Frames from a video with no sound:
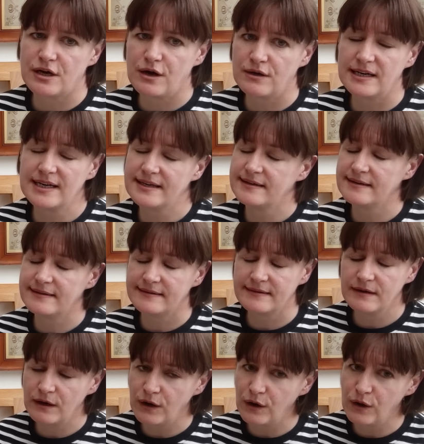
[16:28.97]
on linen
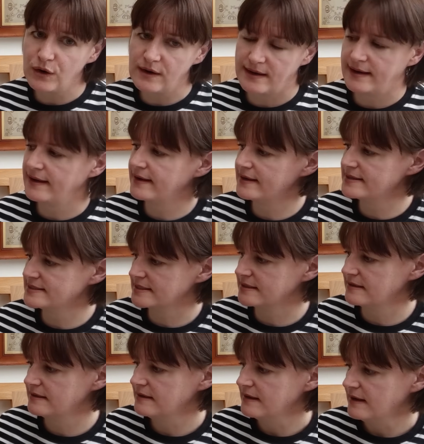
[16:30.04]
or
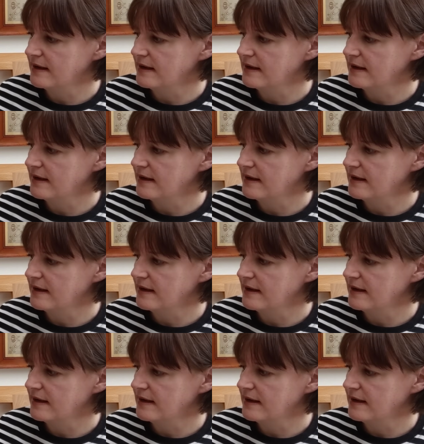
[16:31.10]
Aida.